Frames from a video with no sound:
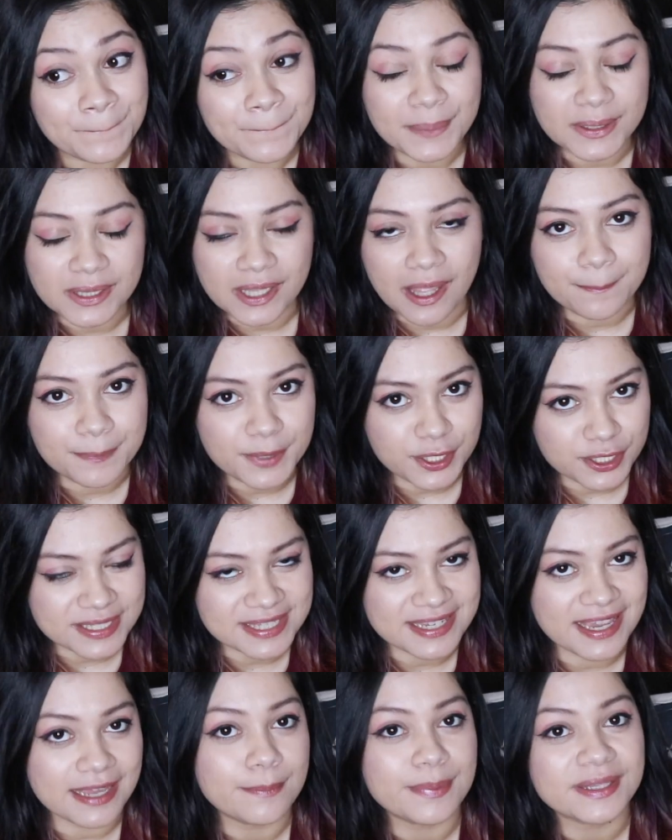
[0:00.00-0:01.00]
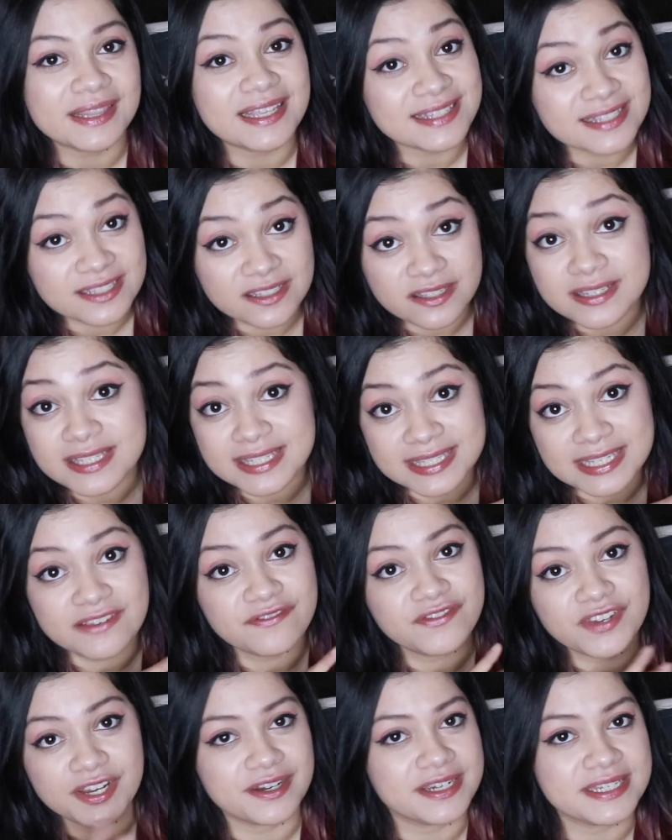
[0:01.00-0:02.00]
plump your skin, but they still see
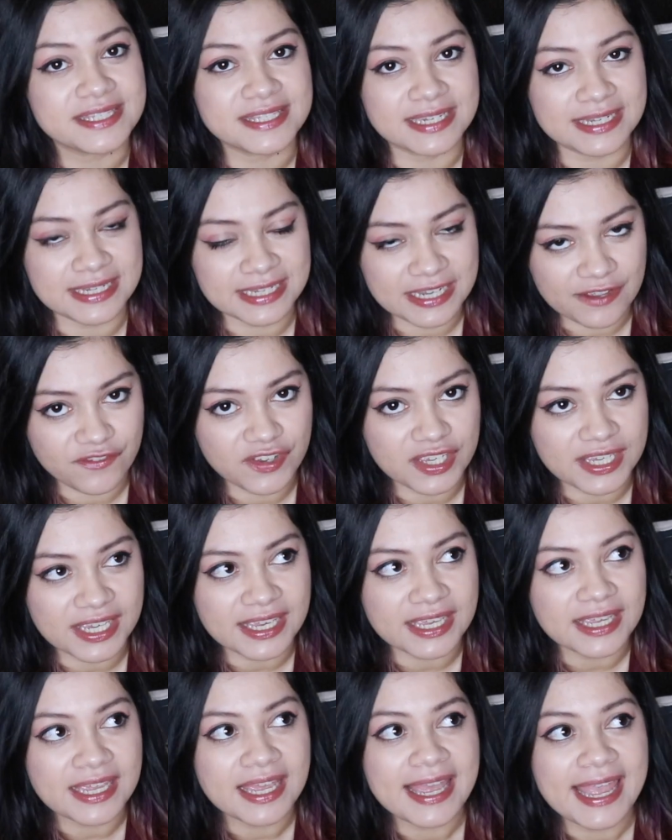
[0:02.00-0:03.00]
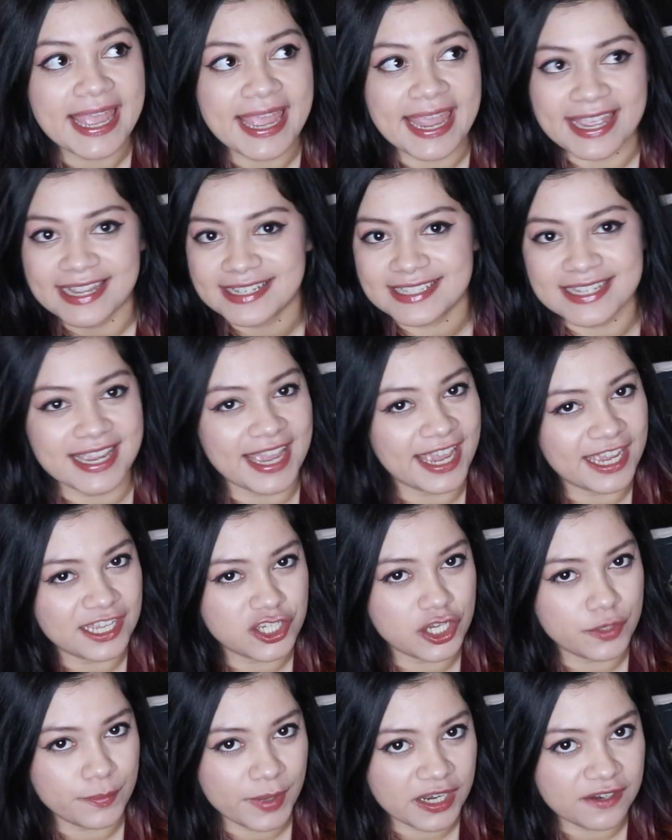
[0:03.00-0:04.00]
very significant
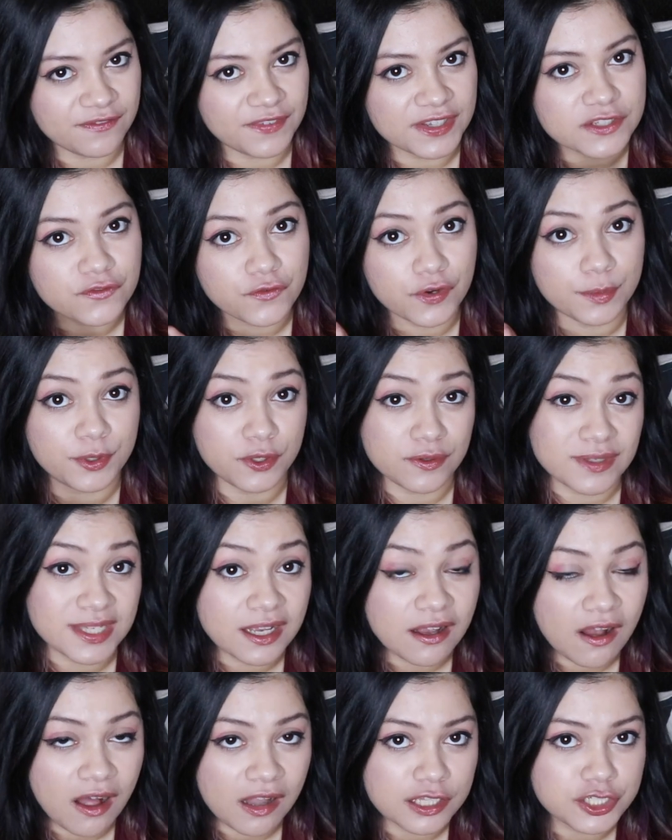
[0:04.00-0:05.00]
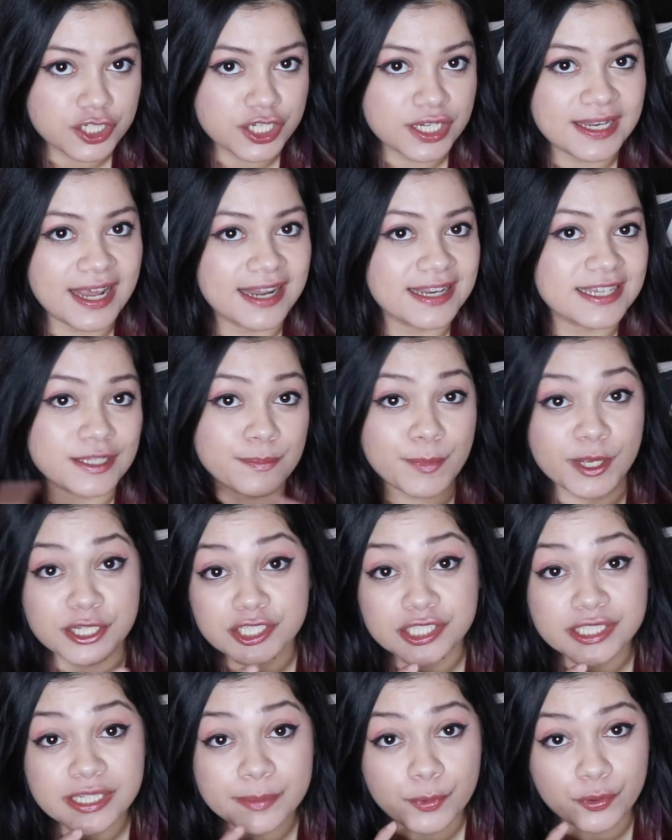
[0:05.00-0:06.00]
anti-aging benefits from using collagen and
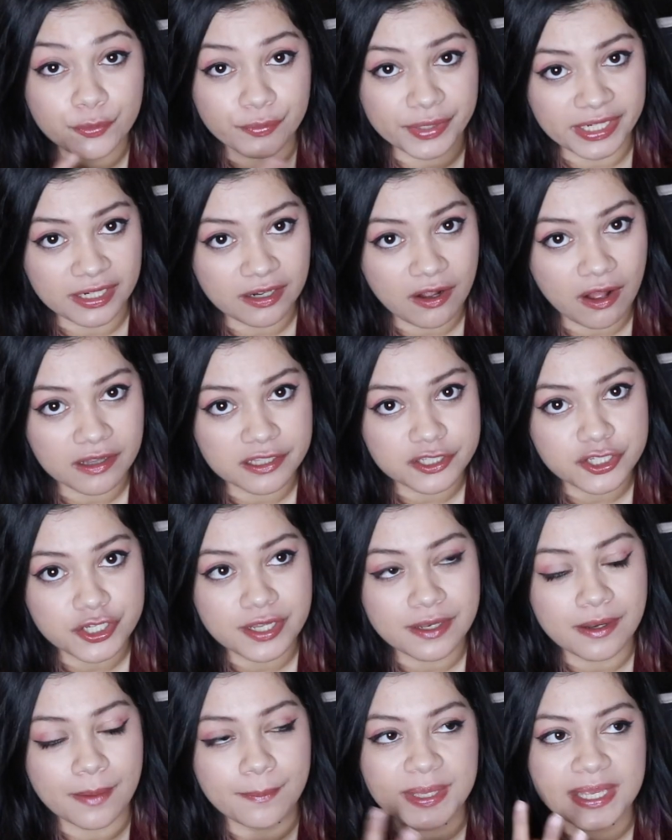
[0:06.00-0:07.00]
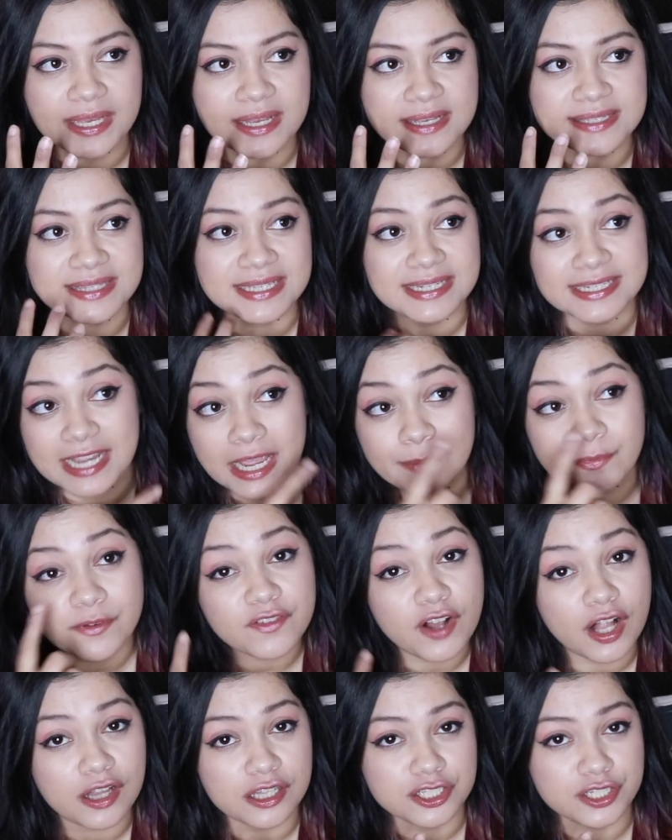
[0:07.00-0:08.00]
especially marine collagen because the type of
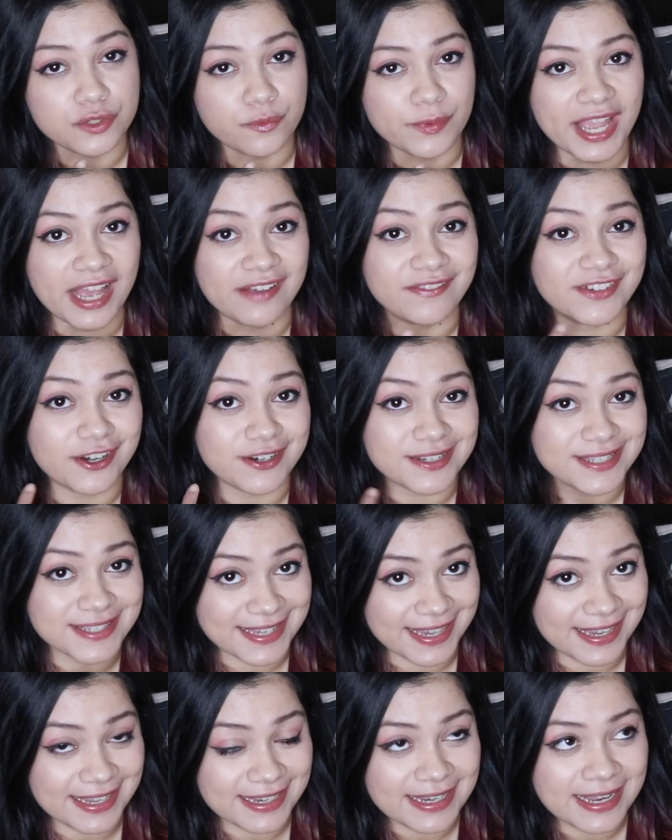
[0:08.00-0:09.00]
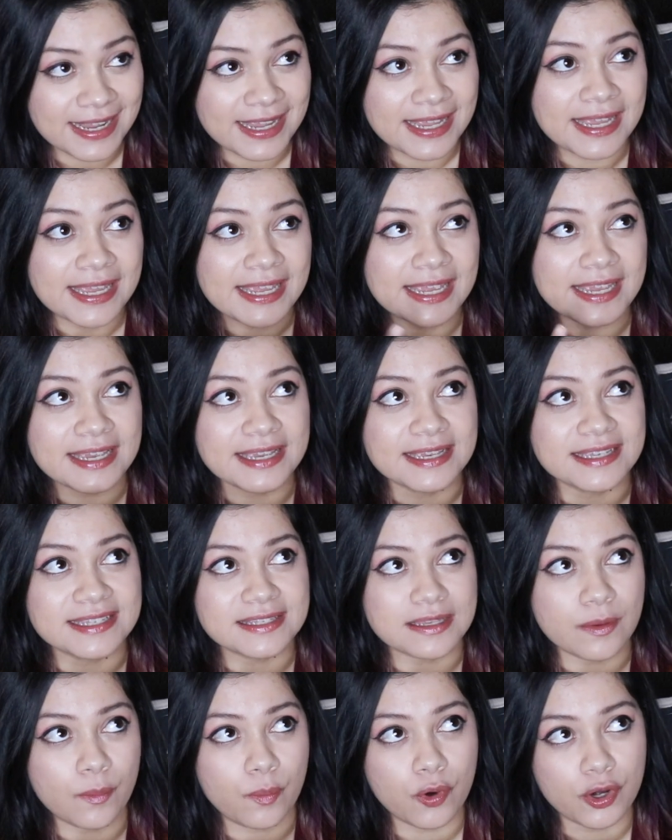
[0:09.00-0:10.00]
collagen we have in our skin
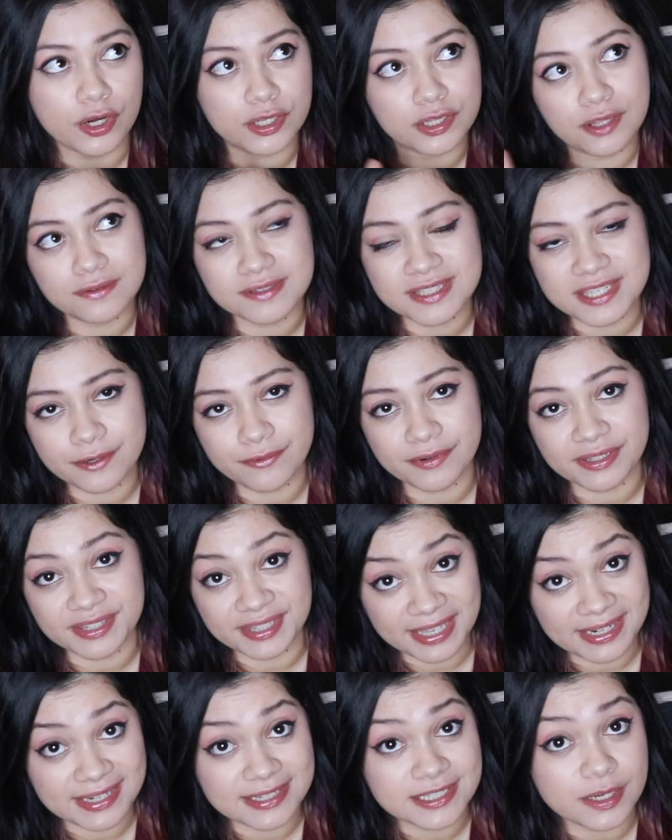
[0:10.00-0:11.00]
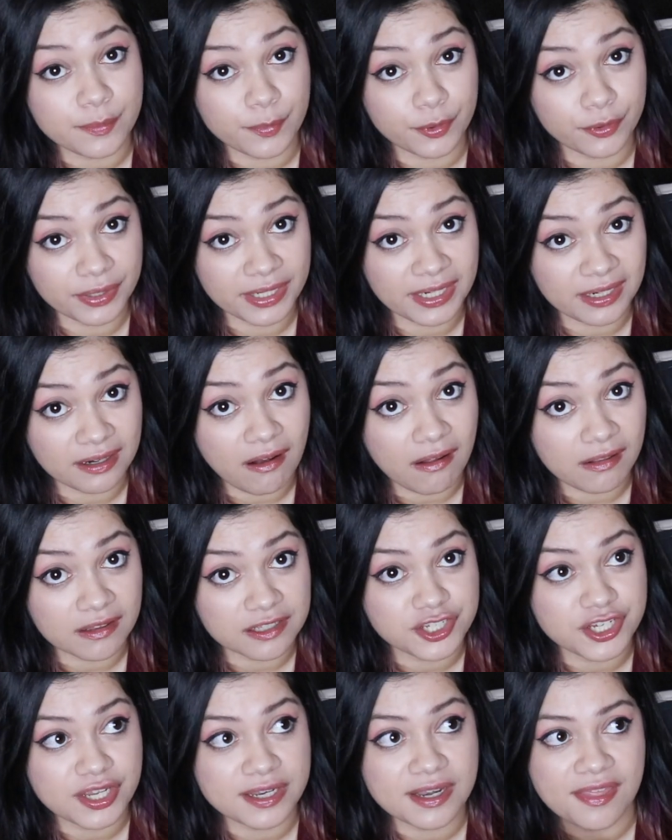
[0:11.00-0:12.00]
is more closely related to marine
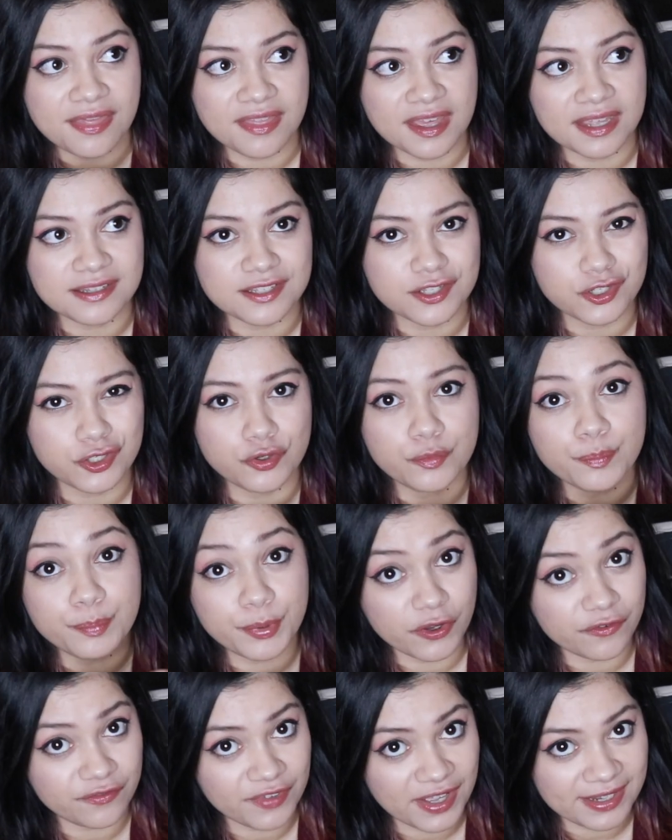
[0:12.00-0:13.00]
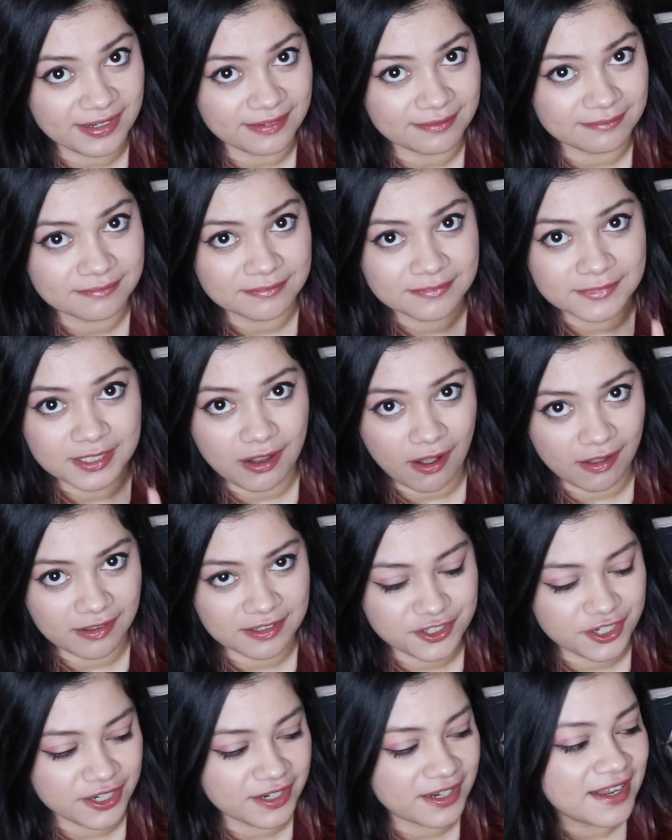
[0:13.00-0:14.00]
collagen than to bovine
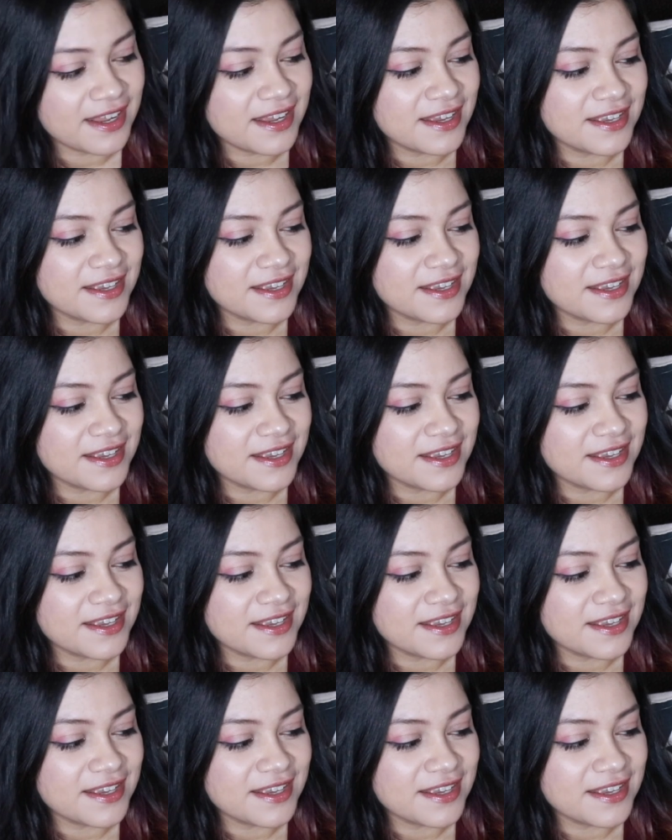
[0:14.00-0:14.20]
collagen.